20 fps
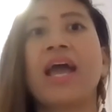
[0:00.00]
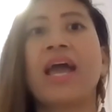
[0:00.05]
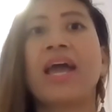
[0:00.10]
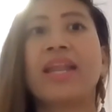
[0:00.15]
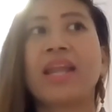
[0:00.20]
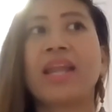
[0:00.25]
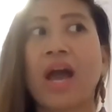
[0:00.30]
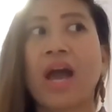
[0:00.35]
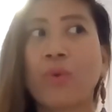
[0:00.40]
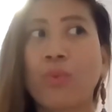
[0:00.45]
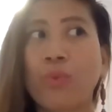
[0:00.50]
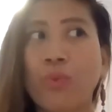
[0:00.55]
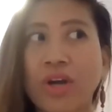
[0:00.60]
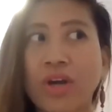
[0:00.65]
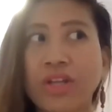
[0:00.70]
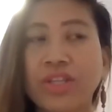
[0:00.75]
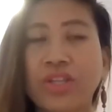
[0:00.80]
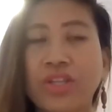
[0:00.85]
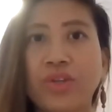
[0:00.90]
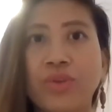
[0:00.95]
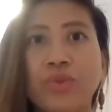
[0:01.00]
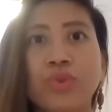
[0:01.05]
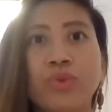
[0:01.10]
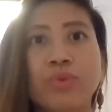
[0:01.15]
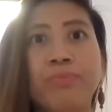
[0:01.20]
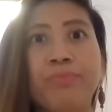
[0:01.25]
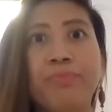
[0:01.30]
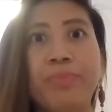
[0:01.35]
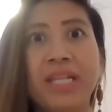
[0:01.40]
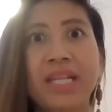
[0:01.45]
And I want you
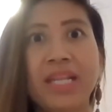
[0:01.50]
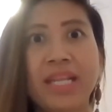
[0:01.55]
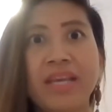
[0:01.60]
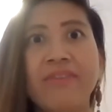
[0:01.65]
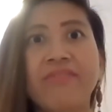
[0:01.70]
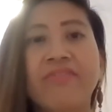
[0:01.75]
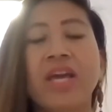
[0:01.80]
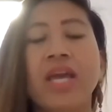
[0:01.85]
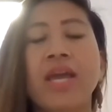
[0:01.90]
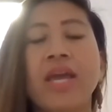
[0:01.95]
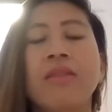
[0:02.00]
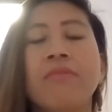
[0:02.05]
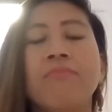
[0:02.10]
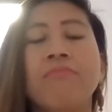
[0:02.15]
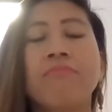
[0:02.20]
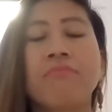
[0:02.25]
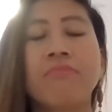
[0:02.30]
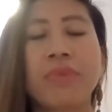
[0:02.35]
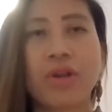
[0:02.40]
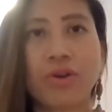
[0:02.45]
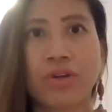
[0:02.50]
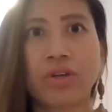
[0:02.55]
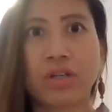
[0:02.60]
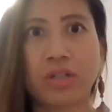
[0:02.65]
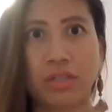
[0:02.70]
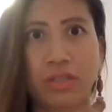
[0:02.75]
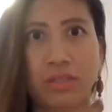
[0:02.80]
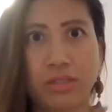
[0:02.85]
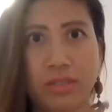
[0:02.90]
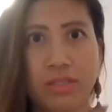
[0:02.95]
to believe in
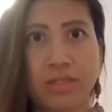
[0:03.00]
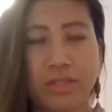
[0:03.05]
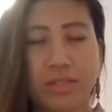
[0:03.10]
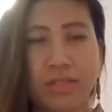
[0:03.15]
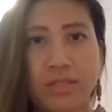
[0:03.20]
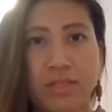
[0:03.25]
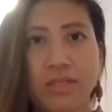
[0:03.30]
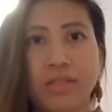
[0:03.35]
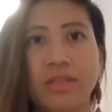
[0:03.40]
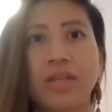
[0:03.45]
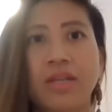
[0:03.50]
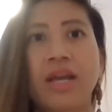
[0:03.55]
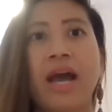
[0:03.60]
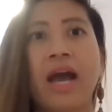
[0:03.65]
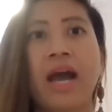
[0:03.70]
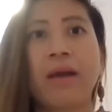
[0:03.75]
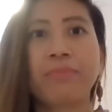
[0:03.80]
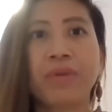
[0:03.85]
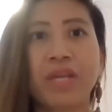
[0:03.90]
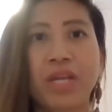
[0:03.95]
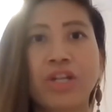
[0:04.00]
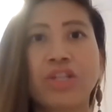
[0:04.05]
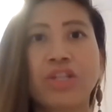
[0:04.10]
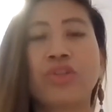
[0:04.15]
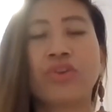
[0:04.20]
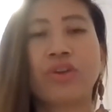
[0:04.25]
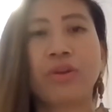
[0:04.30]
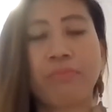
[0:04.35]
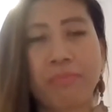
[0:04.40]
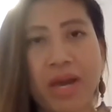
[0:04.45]
miracles. I'm here
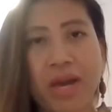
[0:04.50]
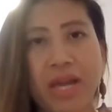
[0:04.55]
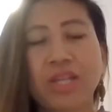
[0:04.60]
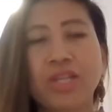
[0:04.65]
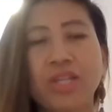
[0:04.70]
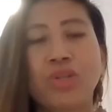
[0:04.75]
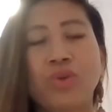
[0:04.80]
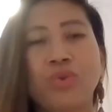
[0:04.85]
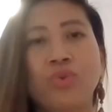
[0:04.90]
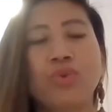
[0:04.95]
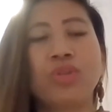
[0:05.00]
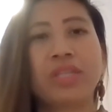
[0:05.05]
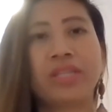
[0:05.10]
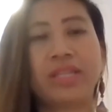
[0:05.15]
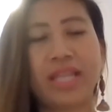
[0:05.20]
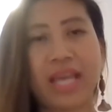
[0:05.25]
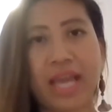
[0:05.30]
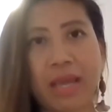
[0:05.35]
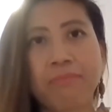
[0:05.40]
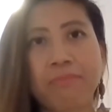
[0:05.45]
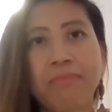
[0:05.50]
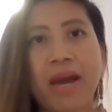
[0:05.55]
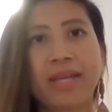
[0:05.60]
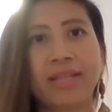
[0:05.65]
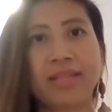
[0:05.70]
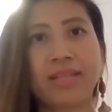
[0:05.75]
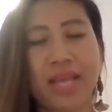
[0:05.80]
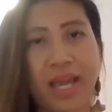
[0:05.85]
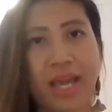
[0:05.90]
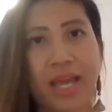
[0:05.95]
to remind you day
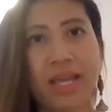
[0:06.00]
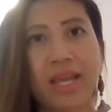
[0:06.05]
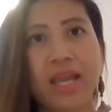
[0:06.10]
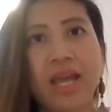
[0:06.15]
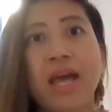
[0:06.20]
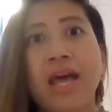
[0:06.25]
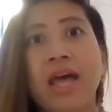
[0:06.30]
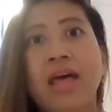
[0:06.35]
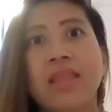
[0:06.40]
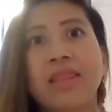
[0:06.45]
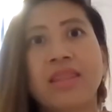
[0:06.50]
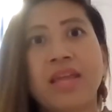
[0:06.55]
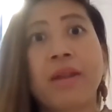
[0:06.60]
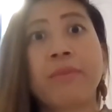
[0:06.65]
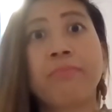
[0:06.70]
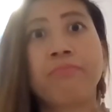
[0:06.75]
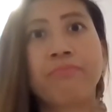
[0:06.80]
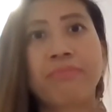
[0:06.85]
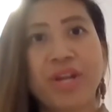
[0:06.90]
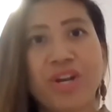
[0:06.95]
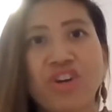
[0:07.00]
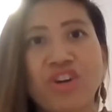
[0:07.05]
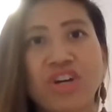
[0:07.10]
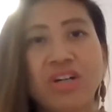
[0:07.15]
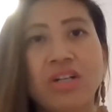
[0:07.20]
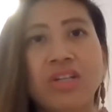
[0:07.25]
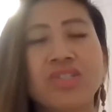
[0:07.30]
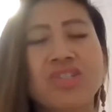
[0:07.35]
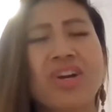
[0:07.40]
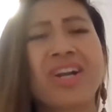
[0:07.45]
by day that
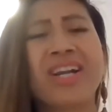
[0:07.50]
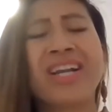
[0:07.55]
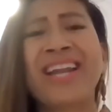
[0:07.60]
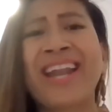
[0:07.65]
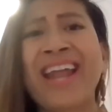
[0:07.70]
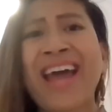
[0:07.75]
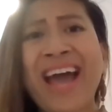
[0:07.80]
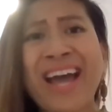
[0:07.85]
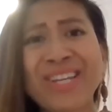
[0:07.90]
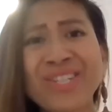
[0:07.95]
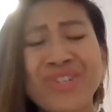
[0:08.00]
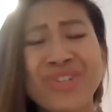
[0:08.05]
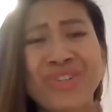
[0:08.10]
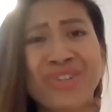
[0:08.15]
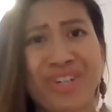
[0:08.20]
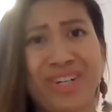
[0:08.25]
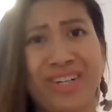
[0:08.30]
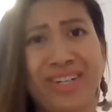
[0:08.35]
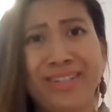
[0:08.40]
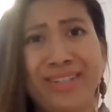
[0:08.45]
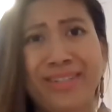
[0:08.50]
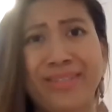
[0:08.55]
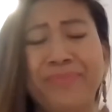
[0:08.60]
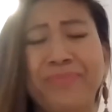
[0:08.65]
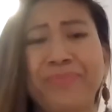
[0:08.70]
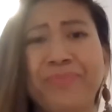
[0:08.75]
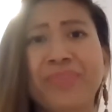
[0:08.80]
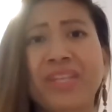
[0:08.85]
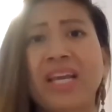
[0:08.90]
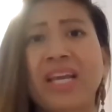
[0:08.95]
miracles are natural.
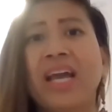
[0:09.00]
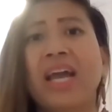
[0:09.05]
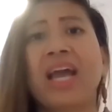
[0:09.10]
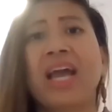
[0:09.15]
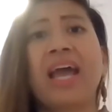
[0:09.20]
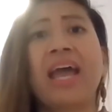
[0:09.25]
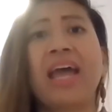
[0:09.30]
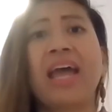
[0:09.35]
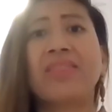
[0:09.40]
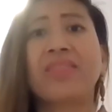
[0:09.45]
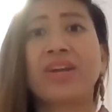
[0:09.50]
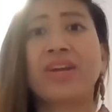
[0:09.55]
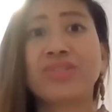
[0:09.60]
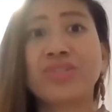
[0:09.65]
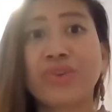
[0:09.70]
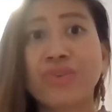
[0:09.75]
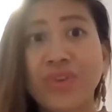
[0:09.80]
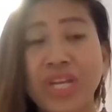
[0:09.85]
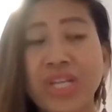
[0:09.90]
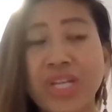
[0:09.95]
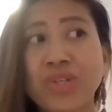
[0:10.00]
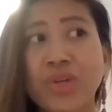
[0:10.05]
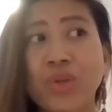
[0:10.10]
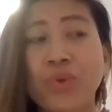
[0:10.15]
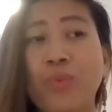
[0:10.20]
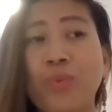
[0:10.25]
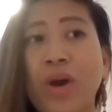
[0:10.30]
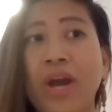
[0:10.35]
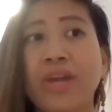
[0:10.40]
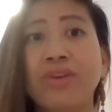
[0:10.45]
And there's a
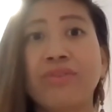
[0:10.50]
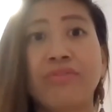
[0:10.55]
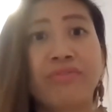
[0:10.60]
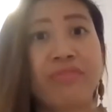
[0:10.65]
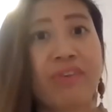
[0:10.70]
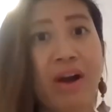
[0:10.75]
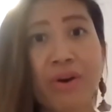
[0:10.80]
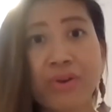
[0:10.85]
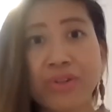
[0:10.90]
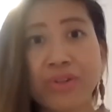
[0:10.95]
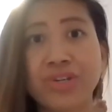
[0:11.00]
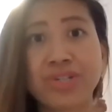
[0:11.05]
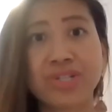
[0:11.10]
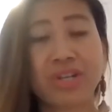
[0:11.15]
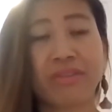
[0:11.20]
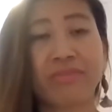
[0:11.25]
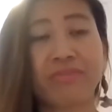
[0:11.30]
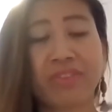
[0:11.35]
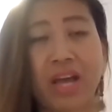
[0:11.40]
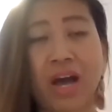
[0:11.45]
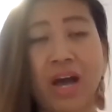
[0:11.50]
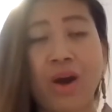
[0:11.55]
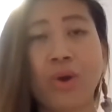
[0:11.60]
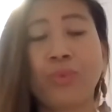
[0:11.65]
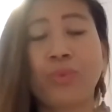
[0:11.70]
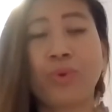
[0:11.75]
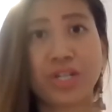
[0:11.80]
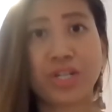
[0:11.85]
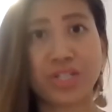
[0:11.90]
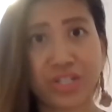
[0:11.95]
reason why you found yourself
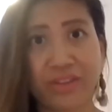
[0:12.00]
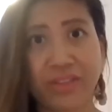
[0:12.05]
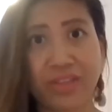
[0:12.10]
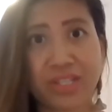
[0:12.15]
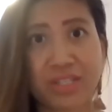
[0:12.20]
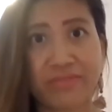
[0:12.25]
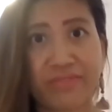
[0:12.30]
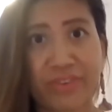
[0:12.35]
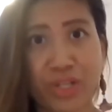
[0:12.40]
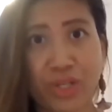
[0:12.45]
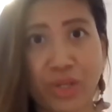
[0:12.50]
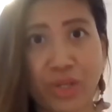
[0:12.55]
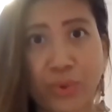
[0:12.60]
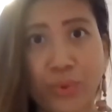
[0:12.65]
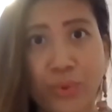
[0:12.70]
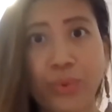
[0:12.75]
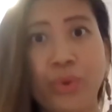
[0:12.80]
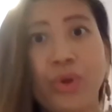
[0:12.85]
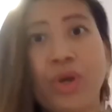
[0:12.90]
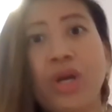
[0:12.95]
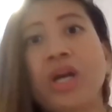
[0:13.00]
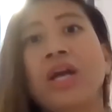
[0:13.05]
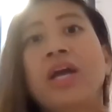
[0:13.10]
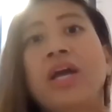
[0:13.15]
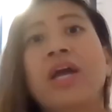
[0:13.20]
now watching this video